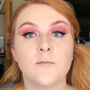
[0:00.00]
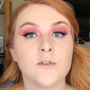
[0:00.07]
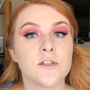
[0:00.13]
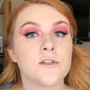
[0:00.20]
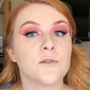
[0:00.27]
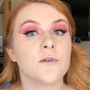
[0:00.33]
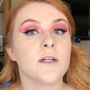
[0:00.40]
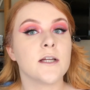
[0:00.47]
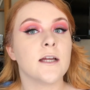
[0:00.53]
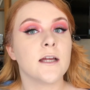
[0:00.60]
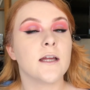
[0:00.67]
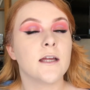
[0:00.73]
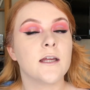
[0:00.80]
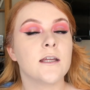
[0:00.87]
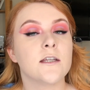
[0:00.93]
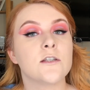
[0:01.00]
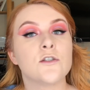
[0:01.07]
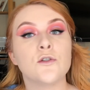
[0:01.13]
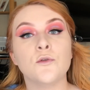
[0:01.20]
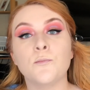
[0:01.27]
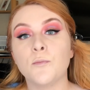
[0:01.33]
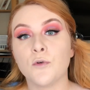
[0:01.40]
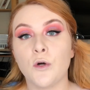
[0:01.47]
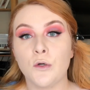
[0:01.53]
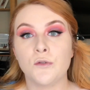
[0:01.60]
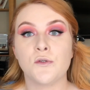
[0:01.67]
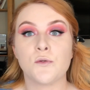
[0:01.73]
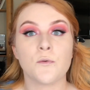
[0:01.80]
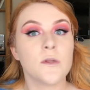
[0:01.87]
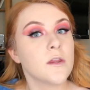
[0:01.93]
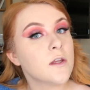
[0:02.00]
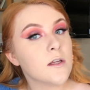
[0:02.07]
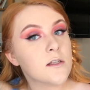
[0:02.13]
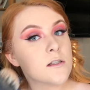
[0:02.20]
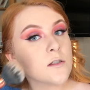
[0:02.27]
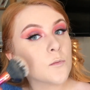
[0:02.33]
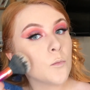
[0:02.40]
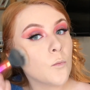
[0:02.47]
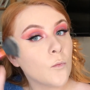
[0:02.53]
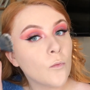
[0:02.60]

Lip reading: I'm just going to bronze with this.